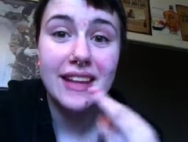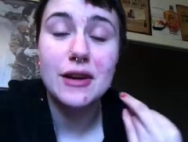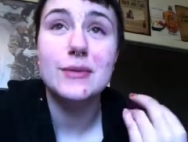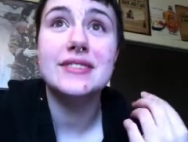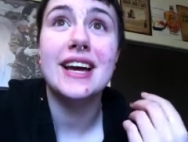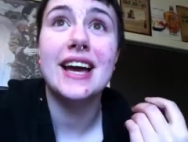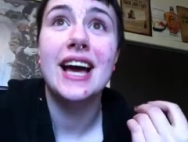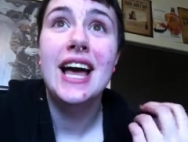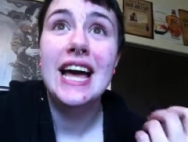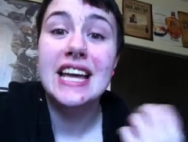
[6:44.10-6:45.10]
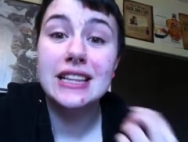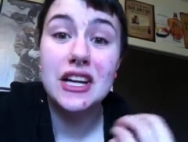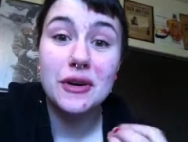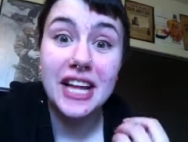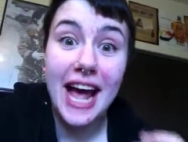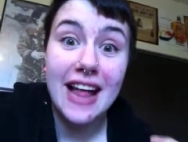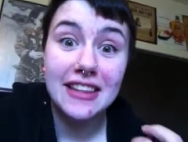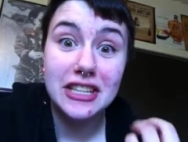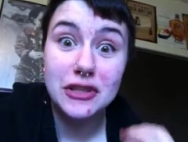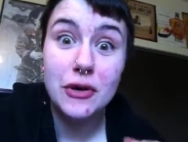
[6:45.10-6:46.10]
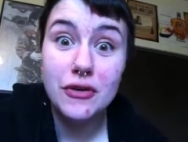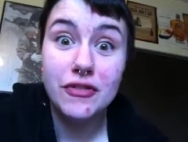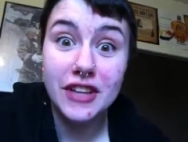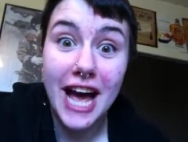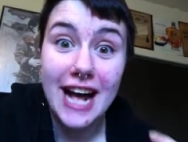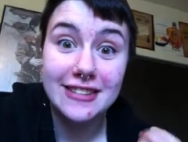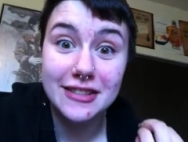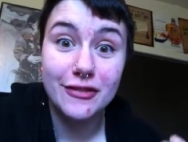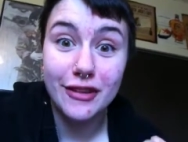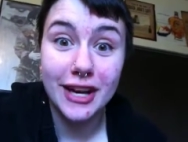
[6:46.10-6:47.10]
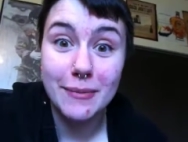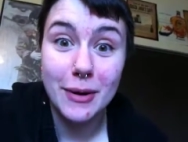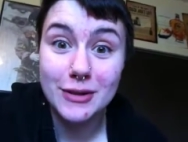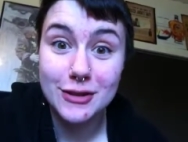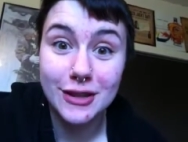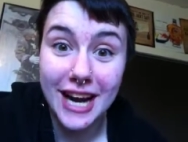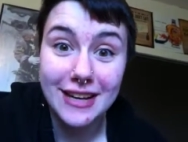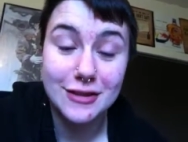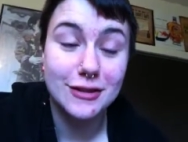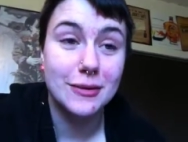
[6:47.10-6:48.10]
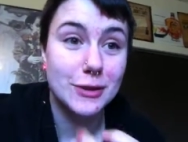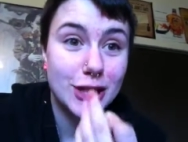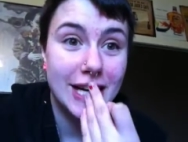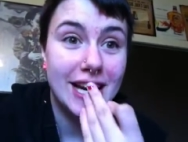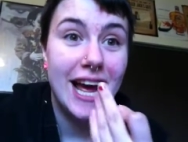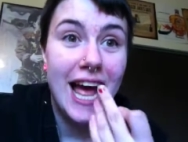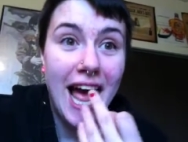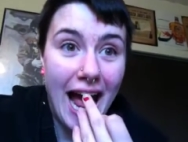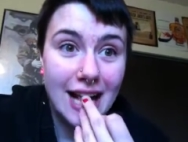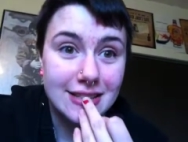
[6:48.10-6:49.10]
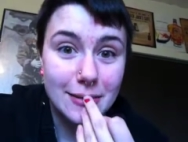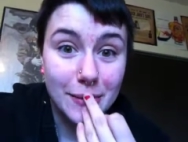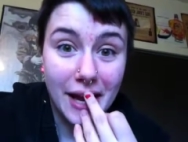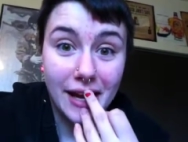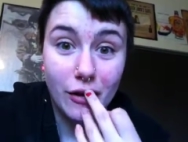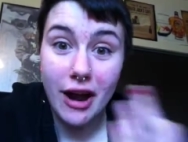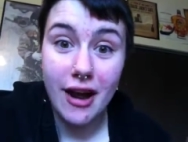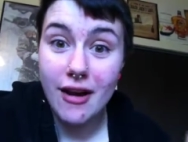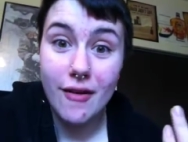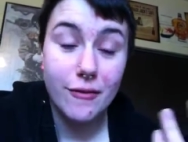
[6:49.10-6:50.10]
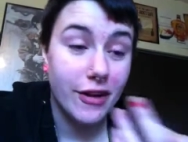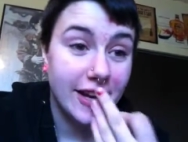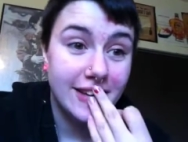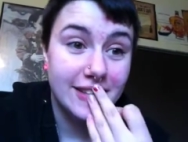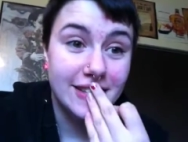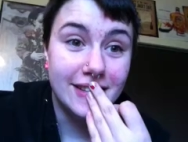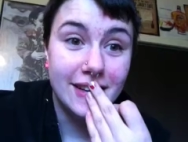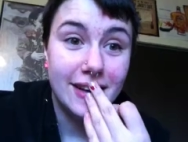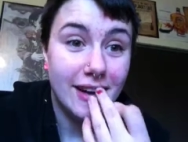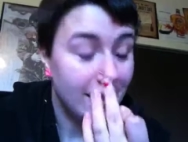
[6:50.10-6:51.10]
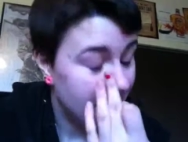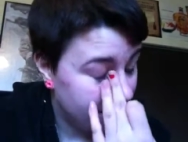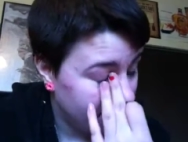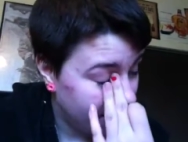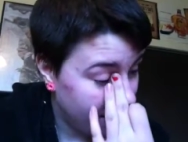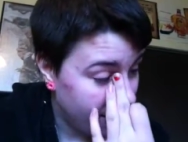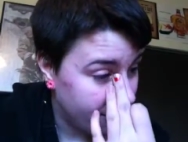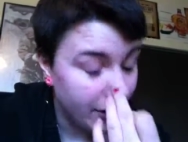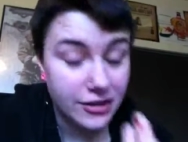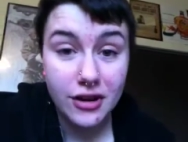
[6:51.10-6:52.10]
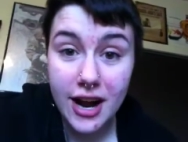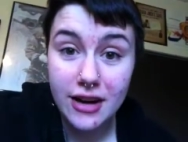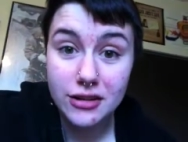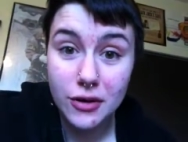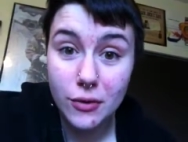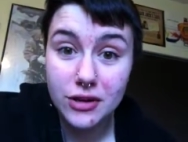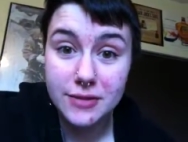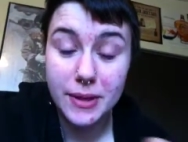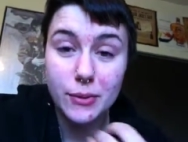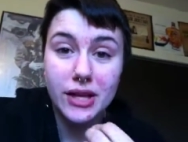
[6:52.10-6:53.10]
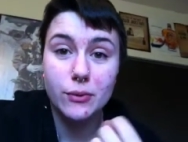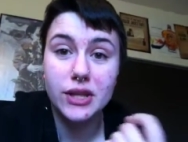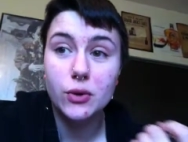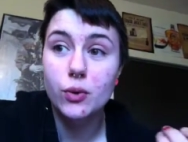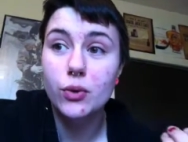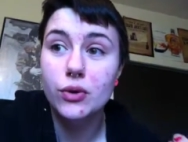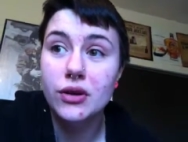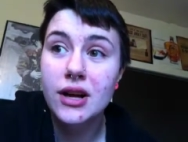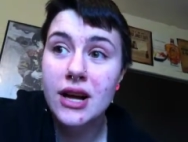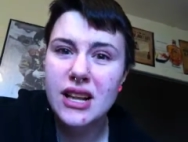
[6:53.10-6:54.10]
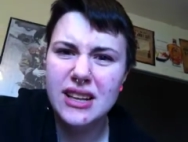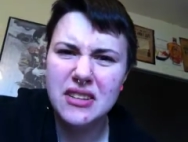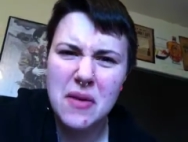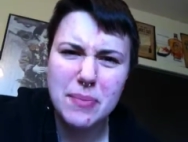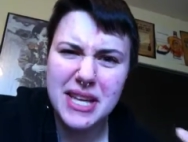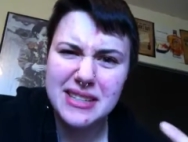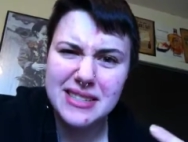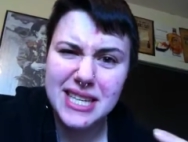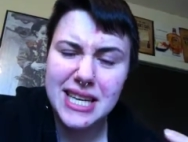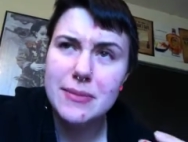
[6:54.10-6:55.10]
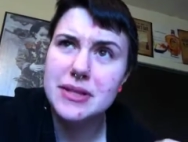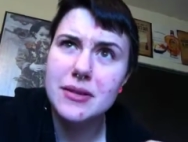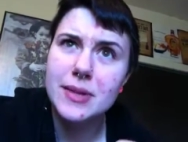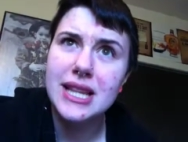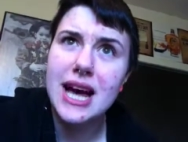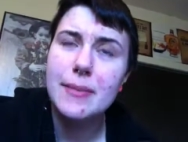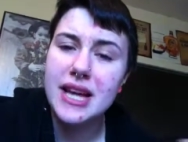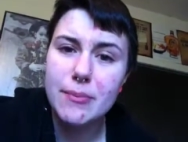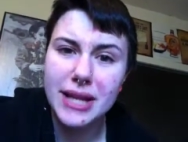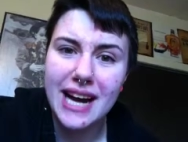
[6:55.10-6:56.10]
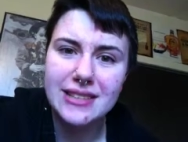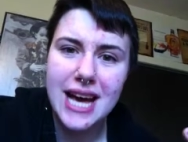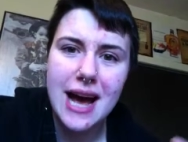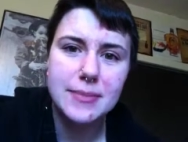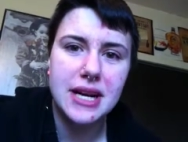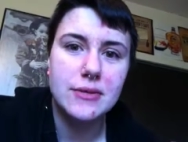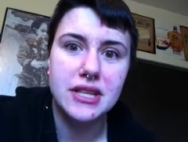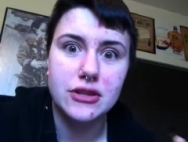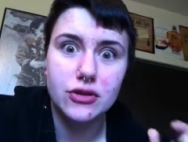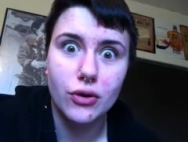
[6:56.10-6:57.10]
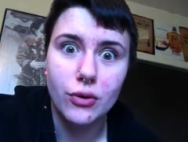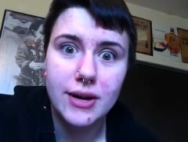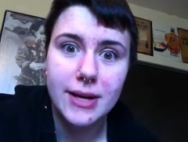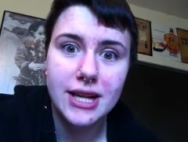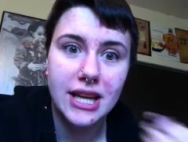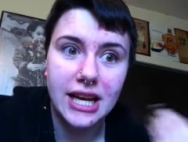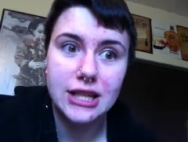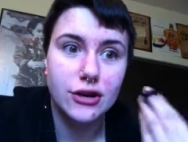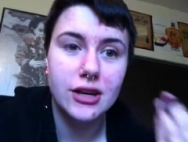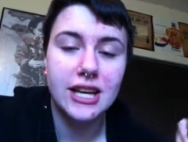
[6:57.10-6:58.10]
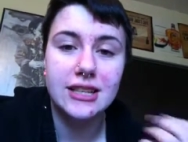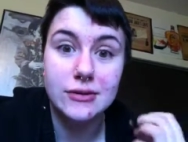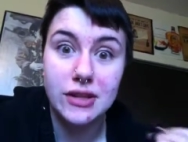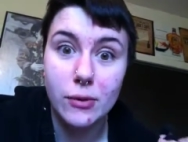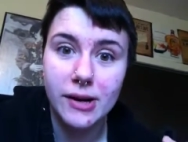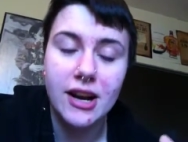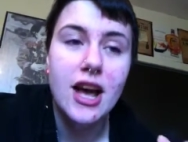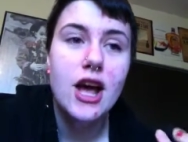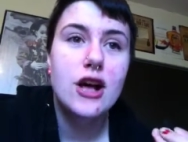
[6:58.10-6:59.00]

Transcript: there was like, he literally had like two flats of fucking monster cans or some shit and some like fucking ah, fuck, they're not Arizonas, but they were like really cool, like not peace tea, but something like that. But they had black tabs, and I was like screaming like internally because I was like, oh my god.